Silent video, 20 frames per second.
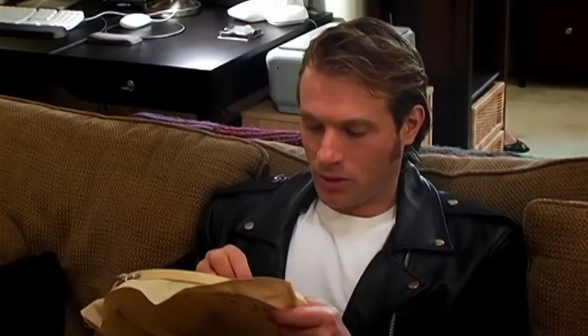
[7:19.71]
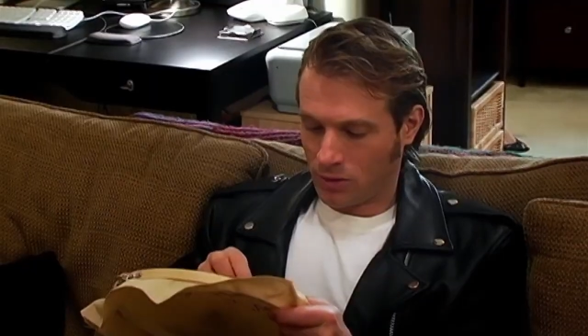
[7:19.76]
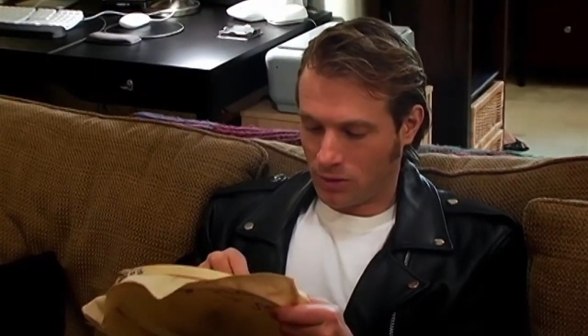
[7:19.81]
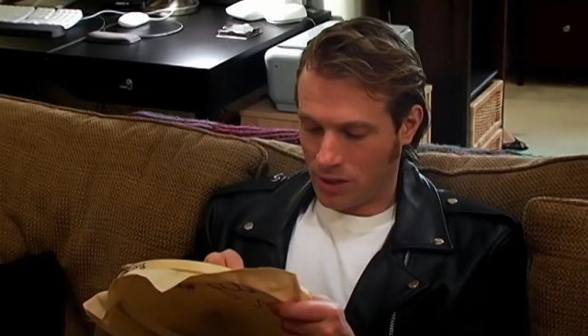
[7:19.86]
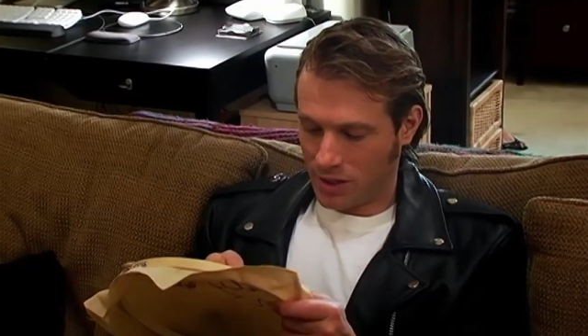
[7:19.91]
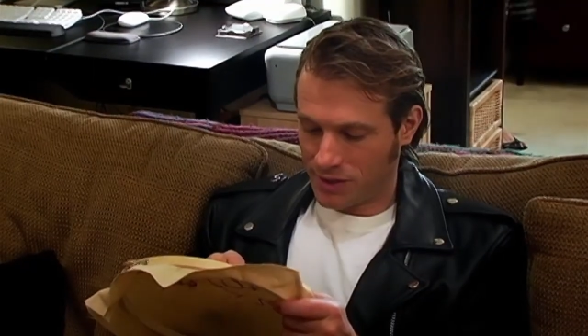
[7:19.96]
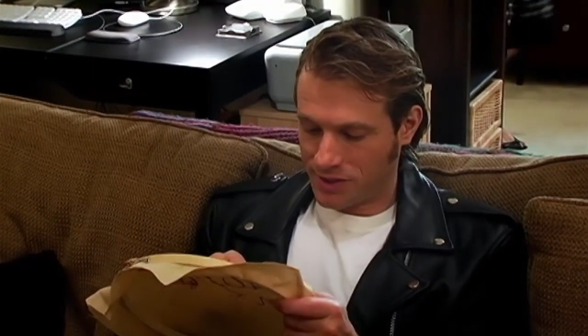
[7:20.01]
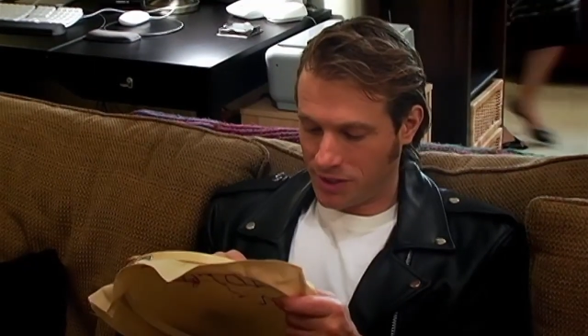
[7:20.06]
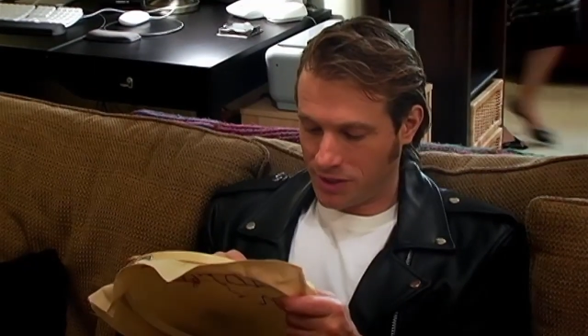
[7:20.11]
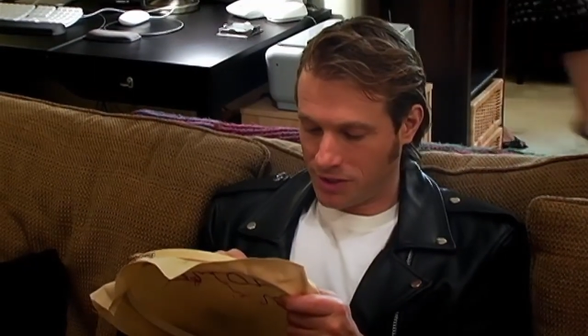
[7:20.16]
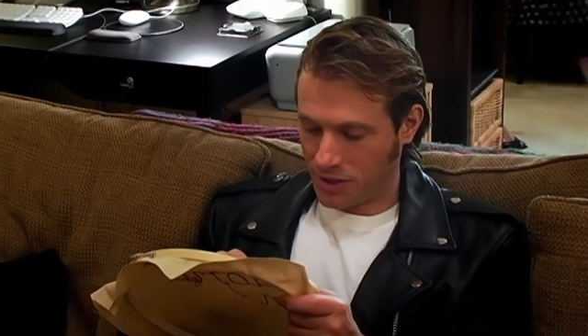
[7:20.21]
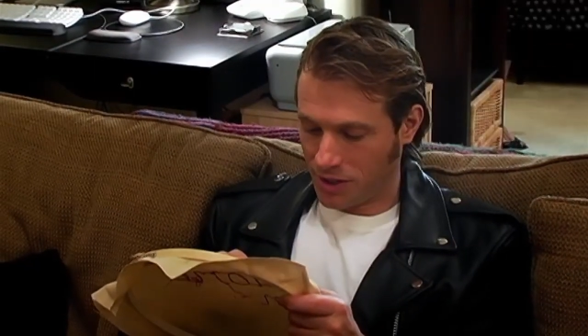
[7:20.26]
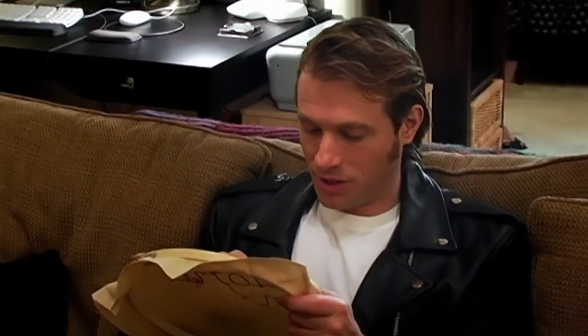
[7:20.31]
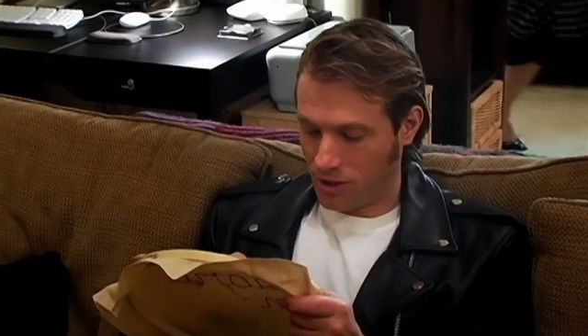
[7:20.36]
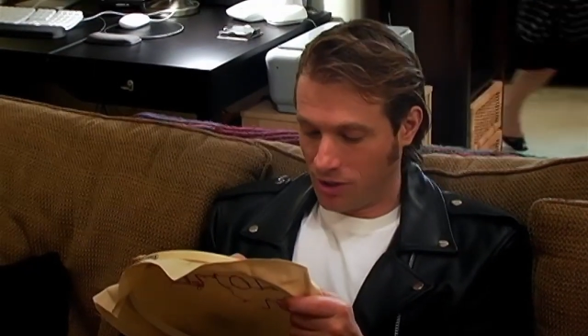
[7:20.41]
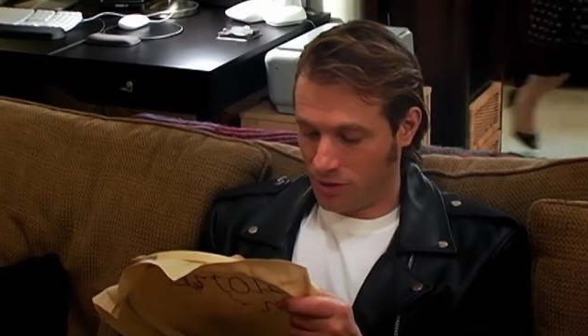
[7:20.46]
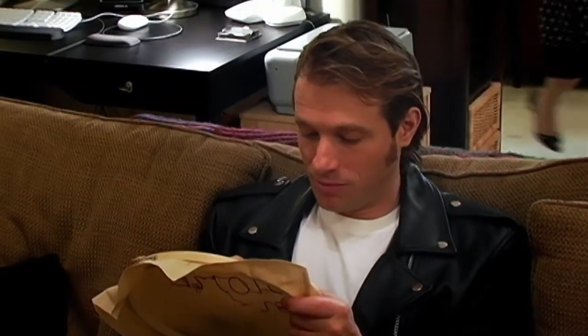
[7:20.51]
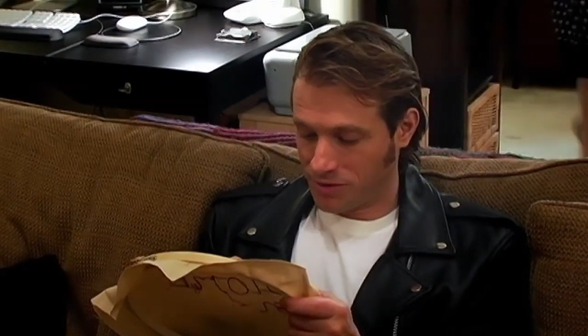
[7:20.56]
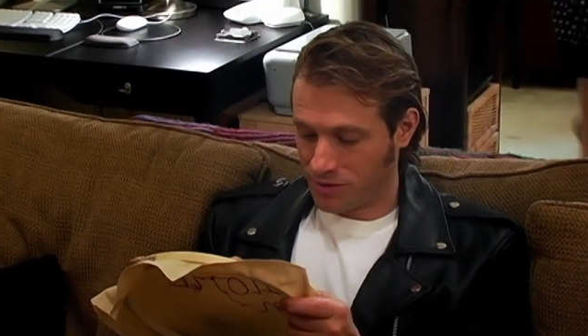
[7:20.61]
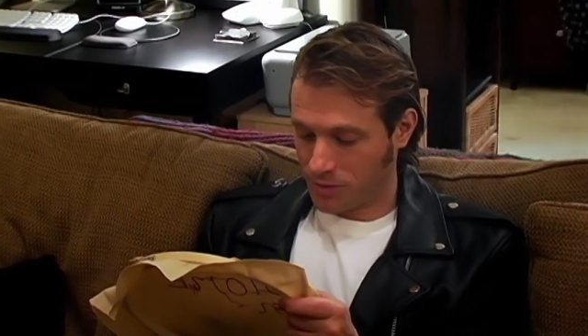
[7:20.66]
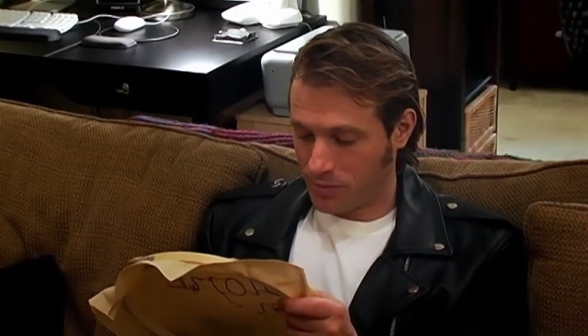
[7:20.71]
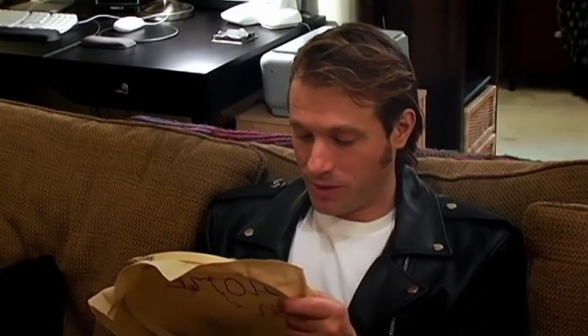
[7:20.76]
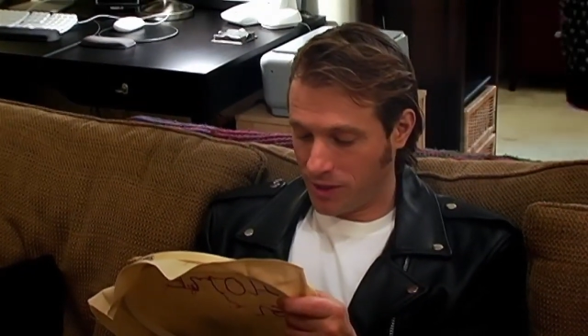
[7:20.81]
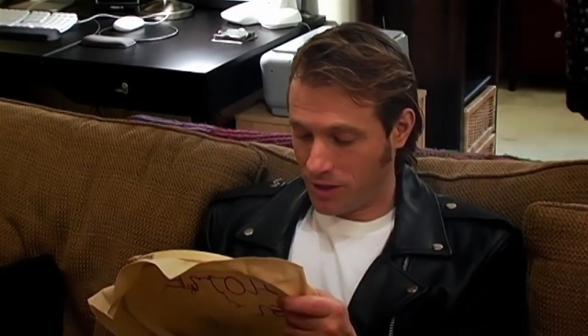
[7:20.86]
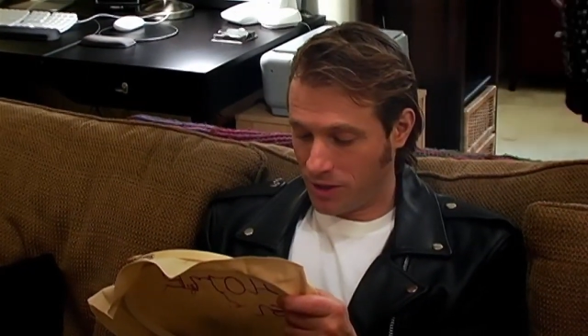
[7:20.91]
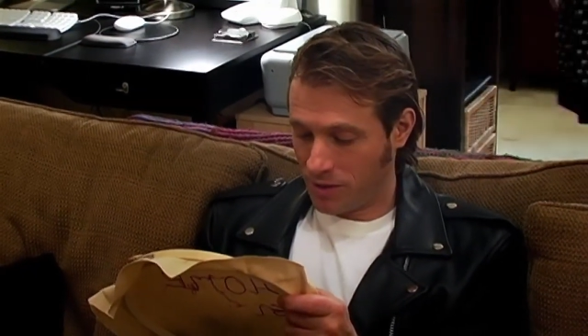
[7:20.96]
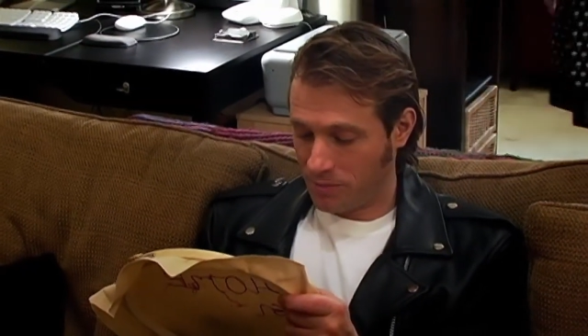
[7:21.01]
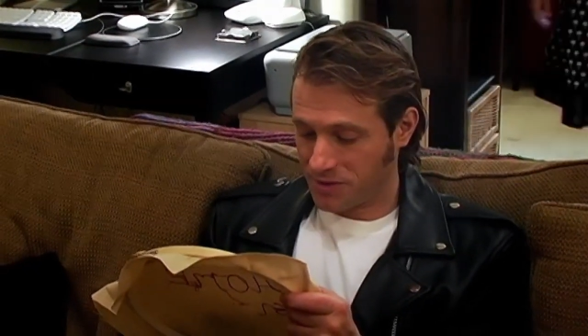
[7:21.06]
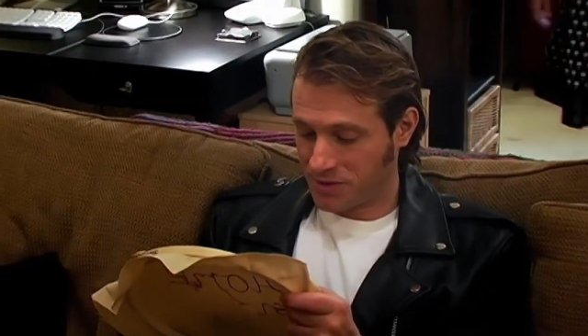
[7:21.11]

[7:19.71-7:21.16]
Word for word: Cross-stitching a Home Sweet Home